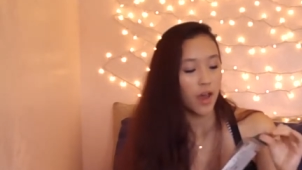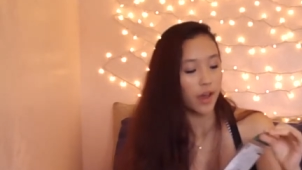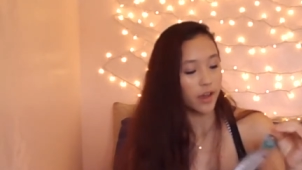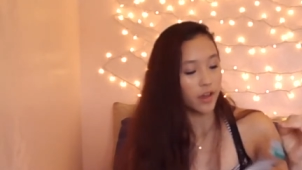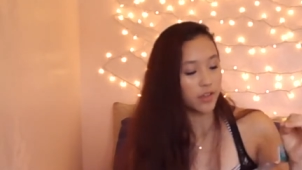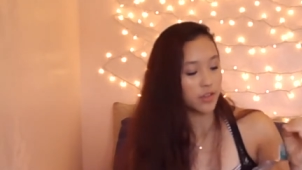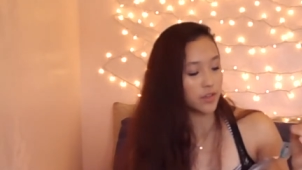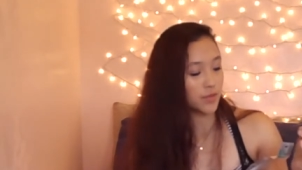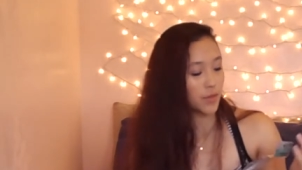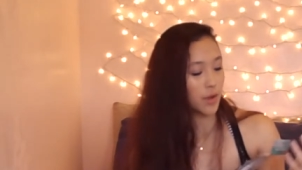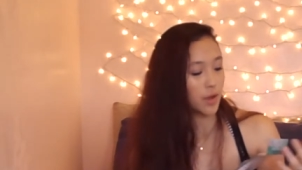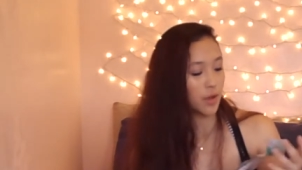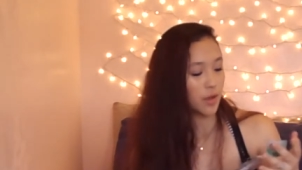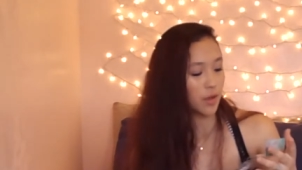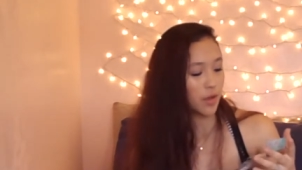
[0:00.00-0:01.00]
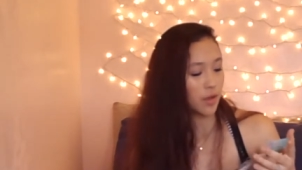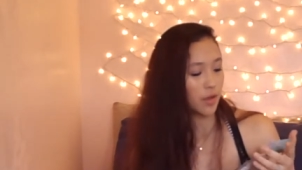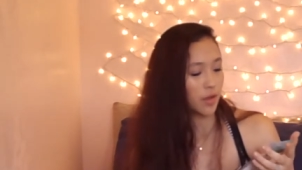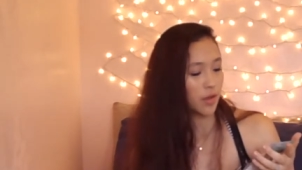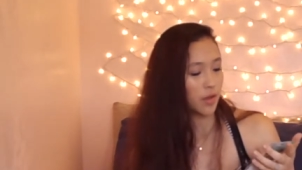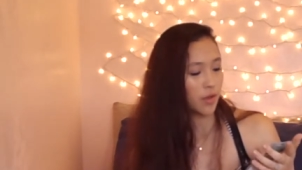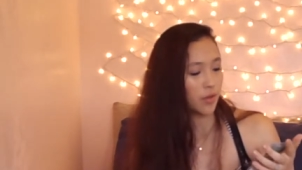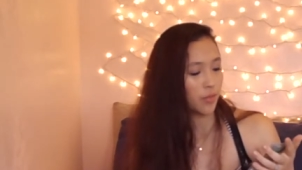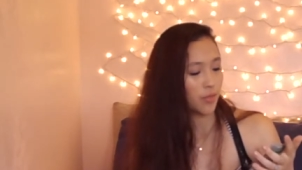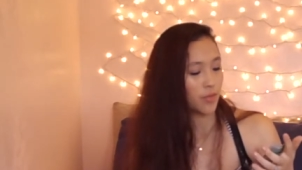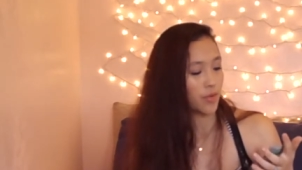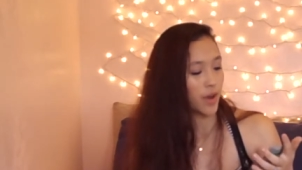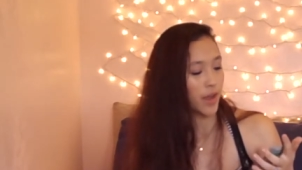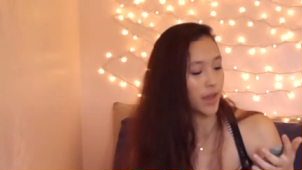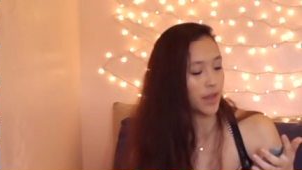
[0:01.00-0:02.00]
I got this from
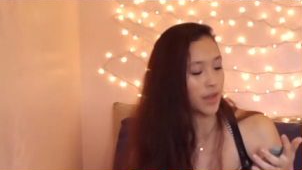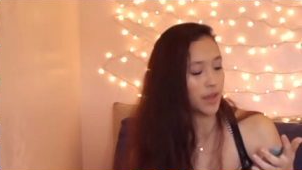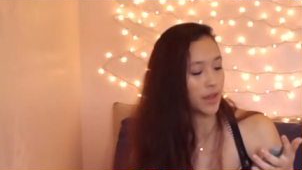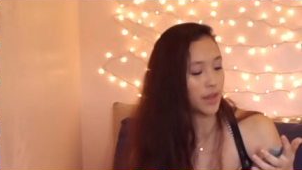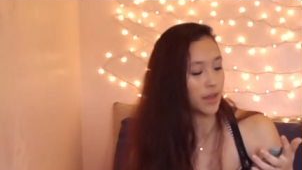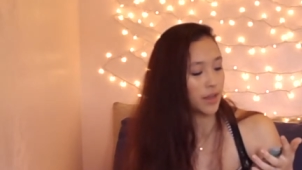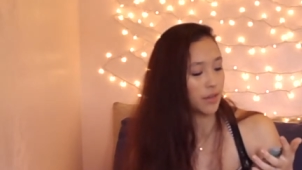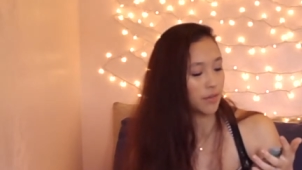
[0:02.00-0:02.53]
Rite Aid?